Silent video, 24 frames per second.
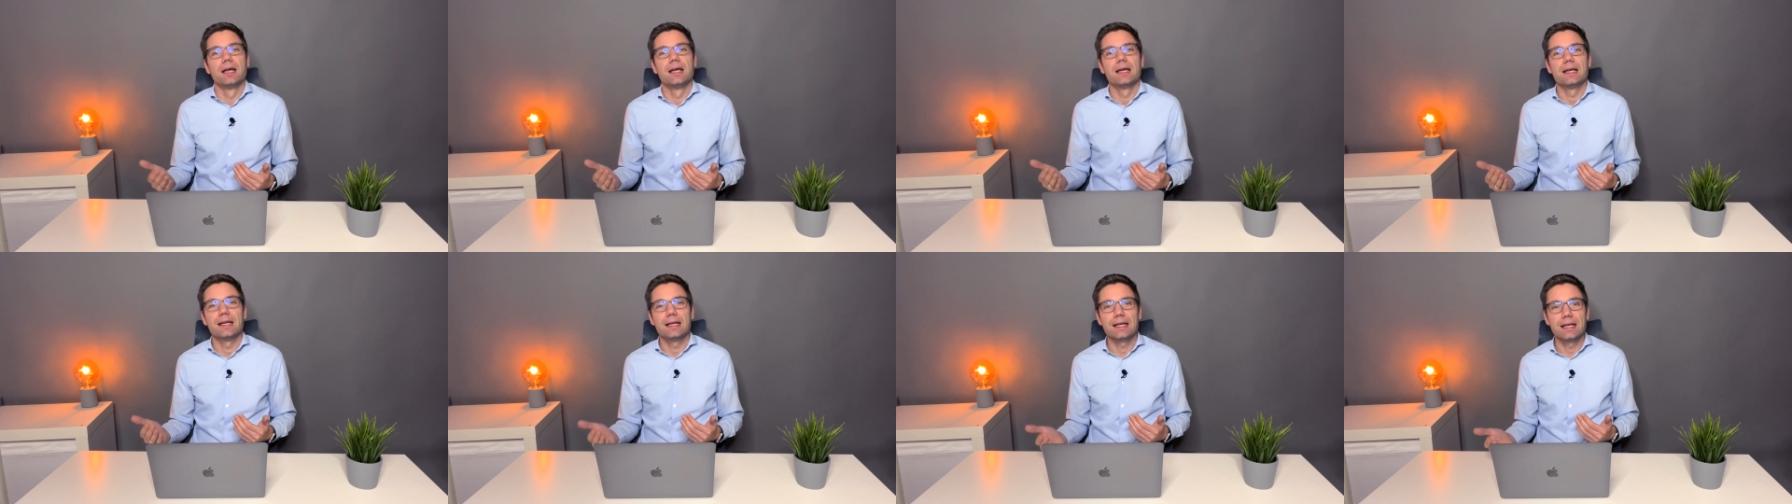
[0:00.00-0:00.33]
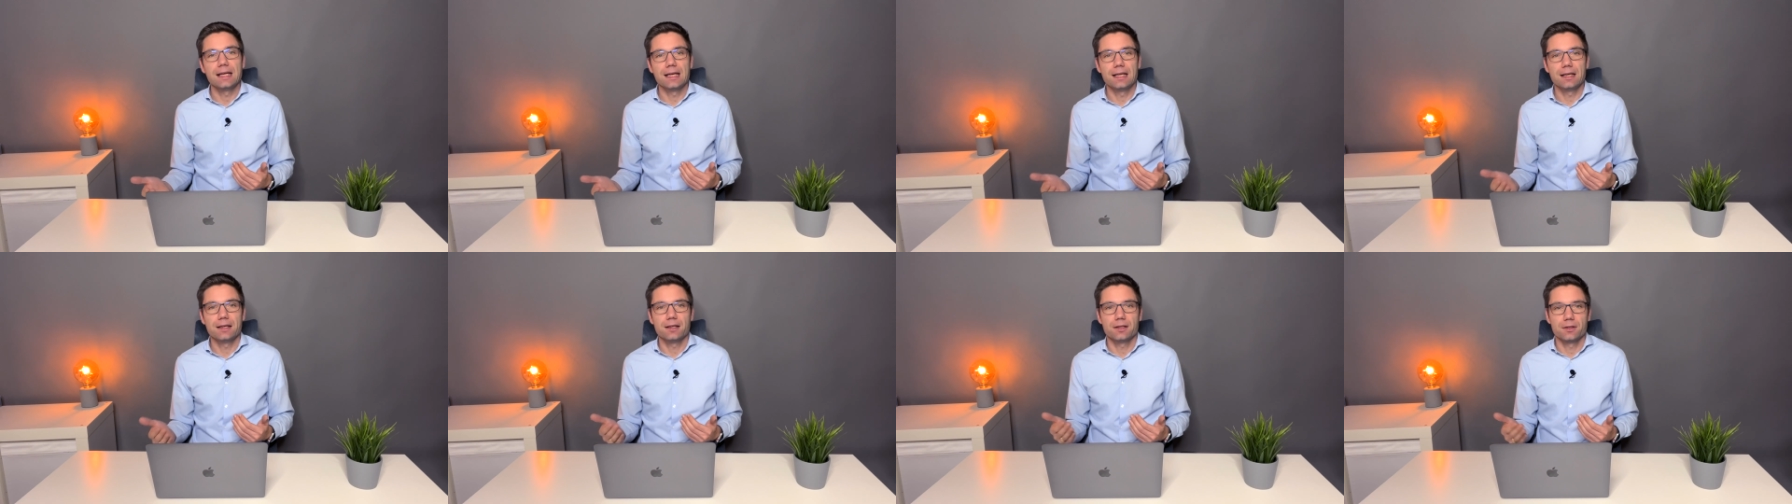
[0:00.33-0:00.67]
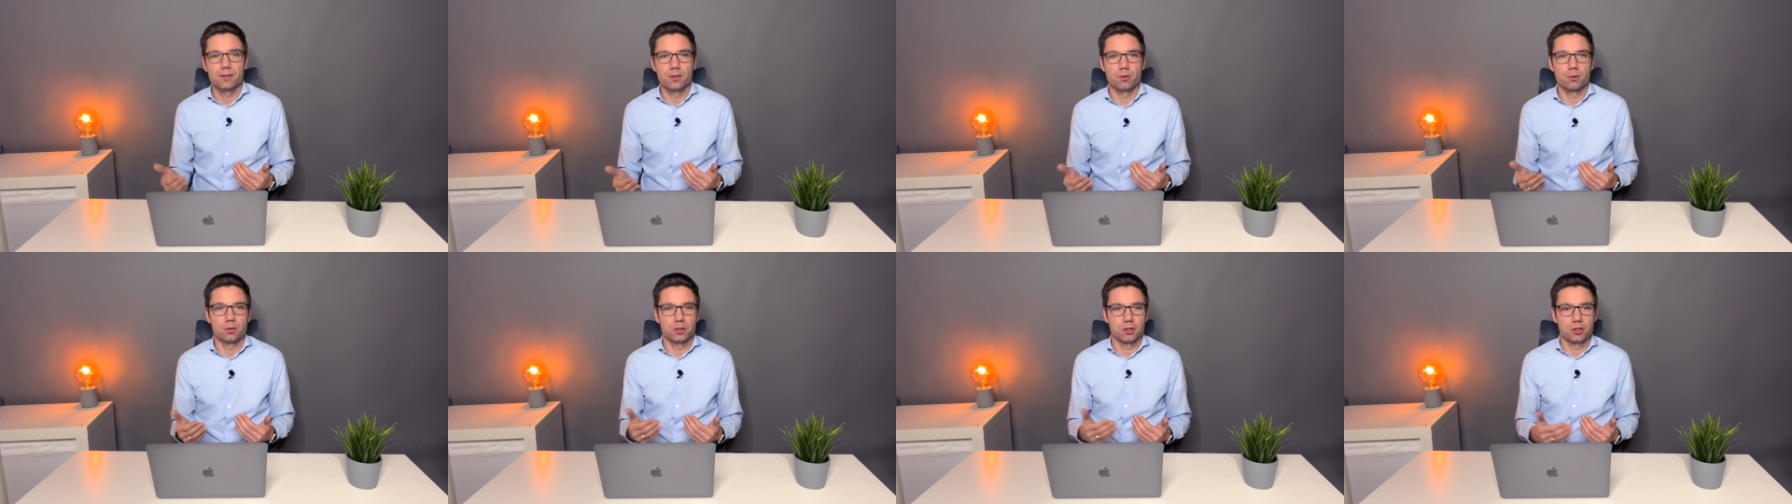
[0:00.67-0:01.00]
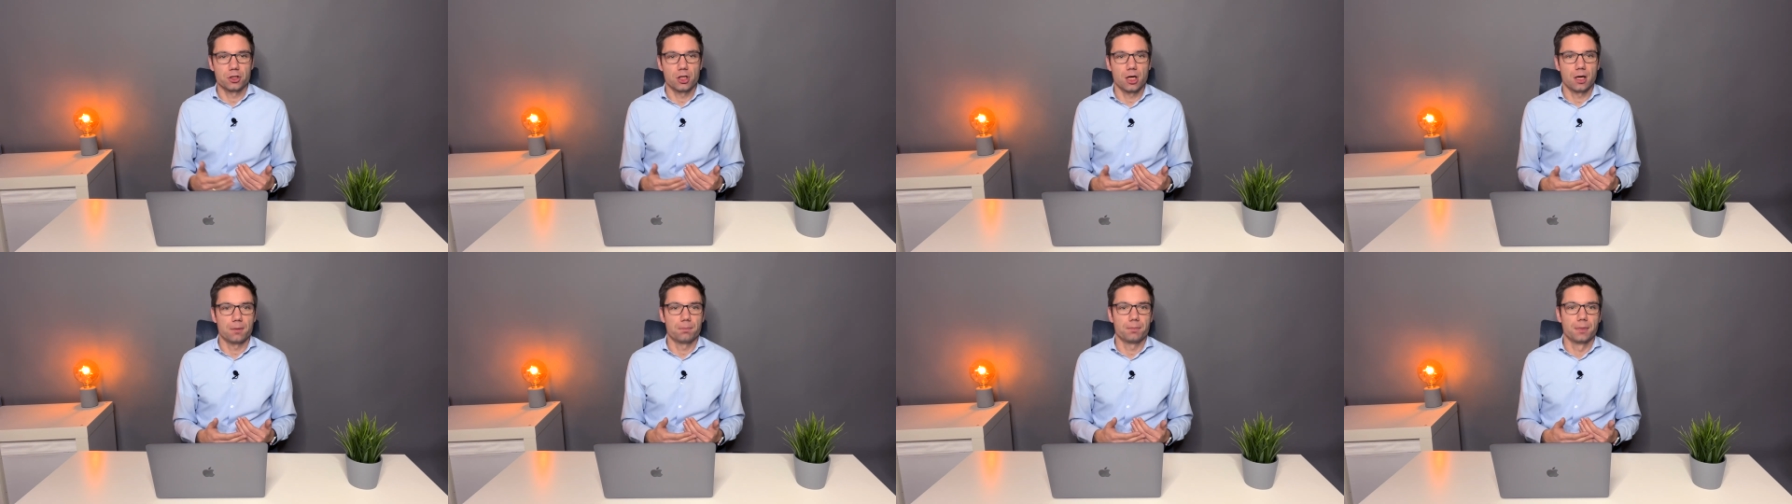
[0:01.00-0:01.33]
in your
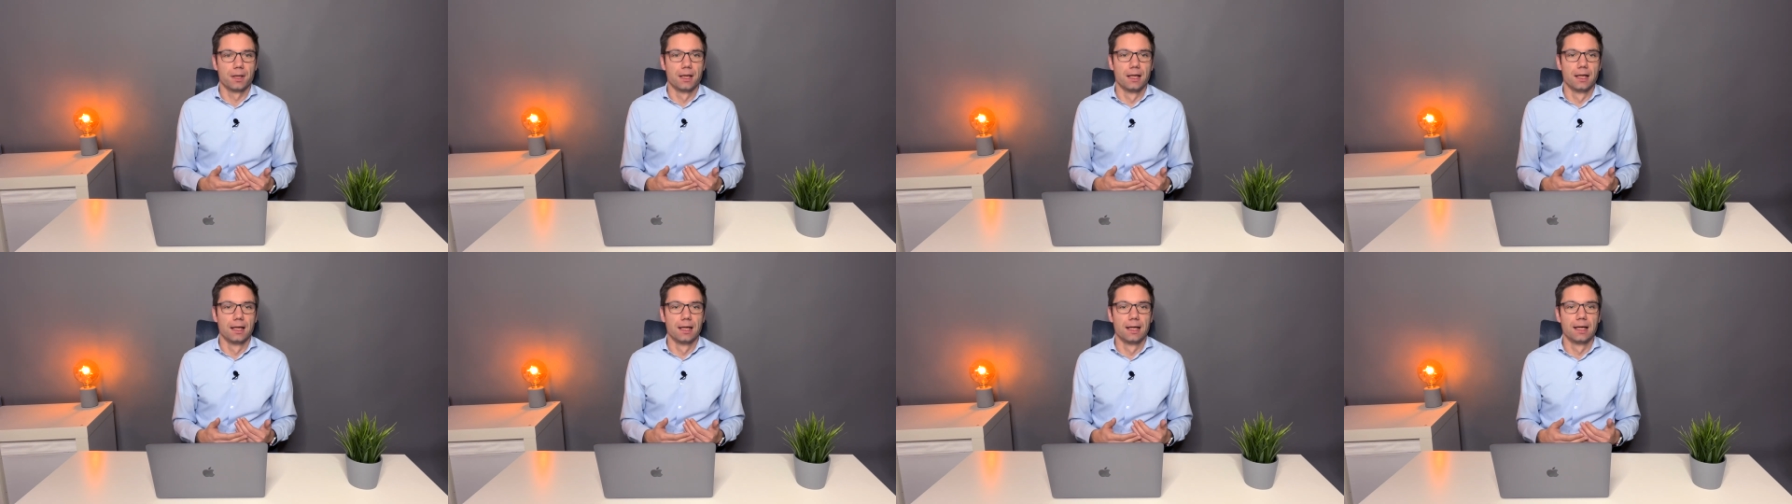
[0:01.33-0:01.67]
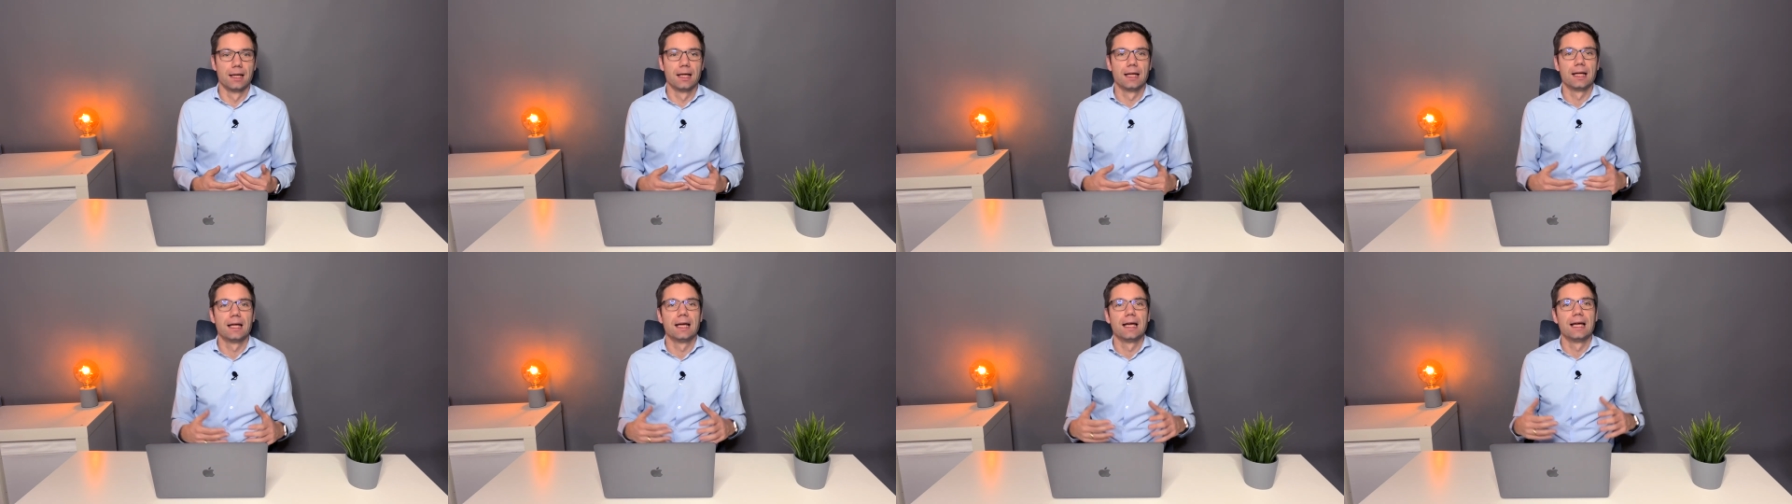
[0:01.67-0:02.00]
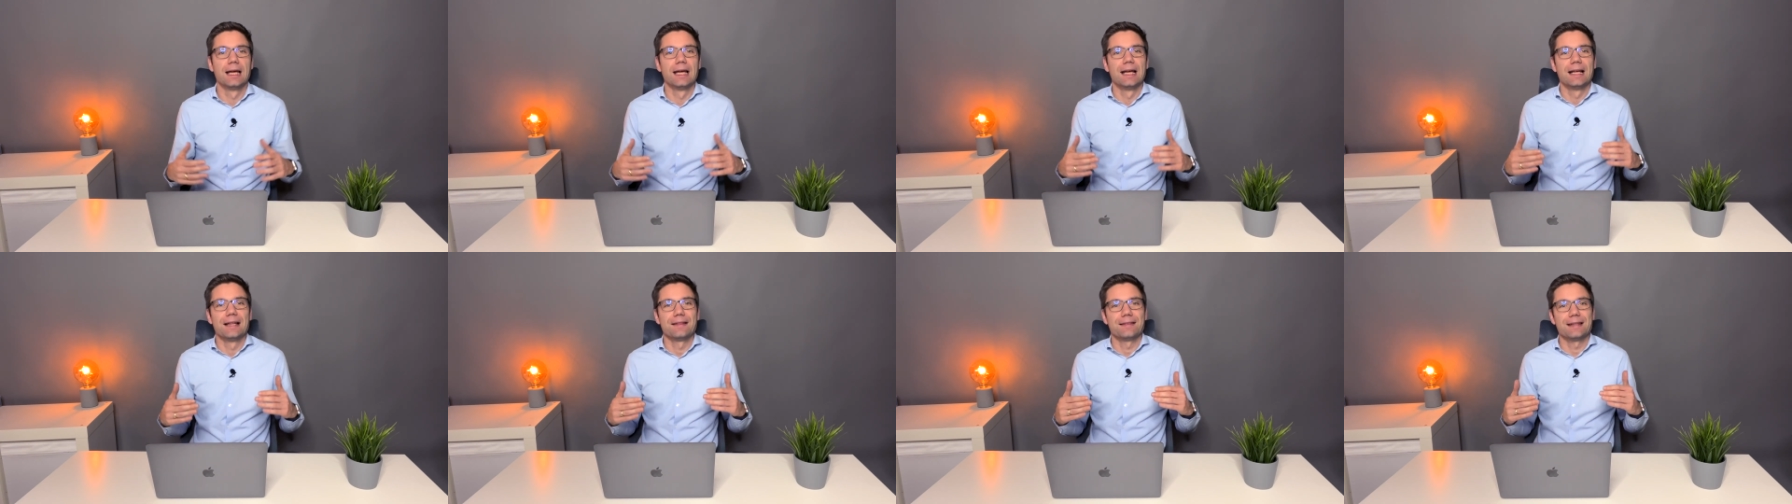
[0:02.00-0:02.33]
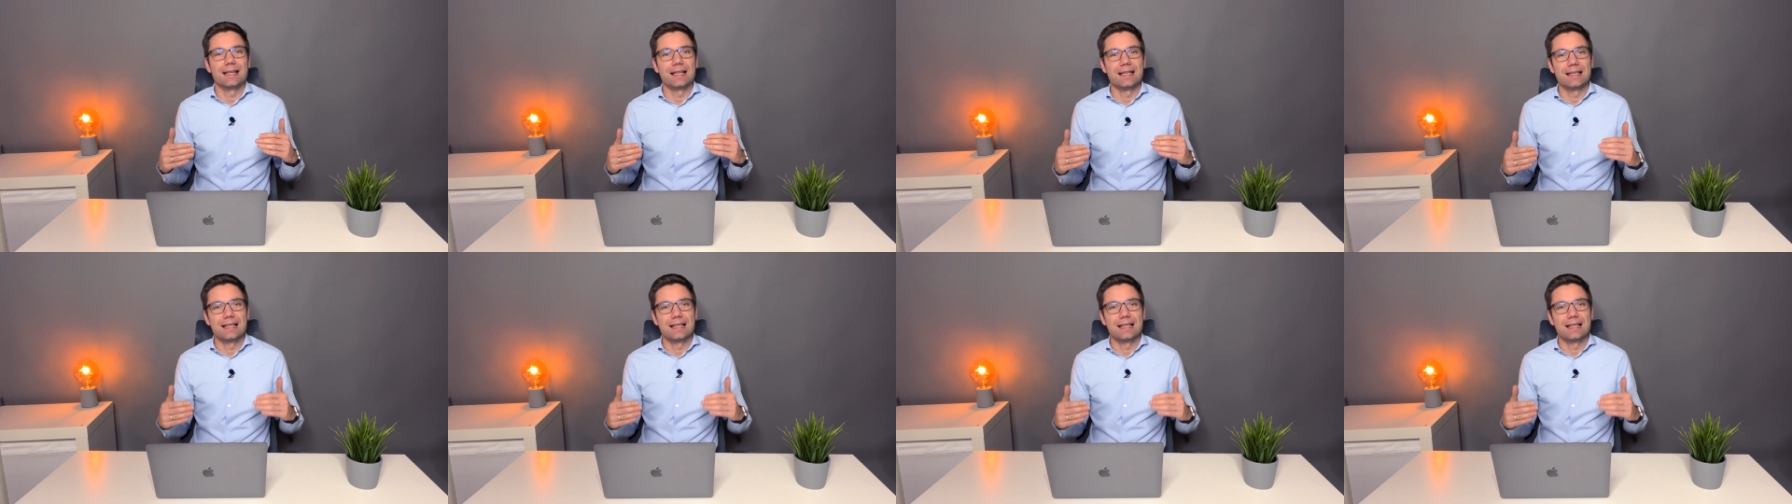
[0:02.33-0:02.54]
job, then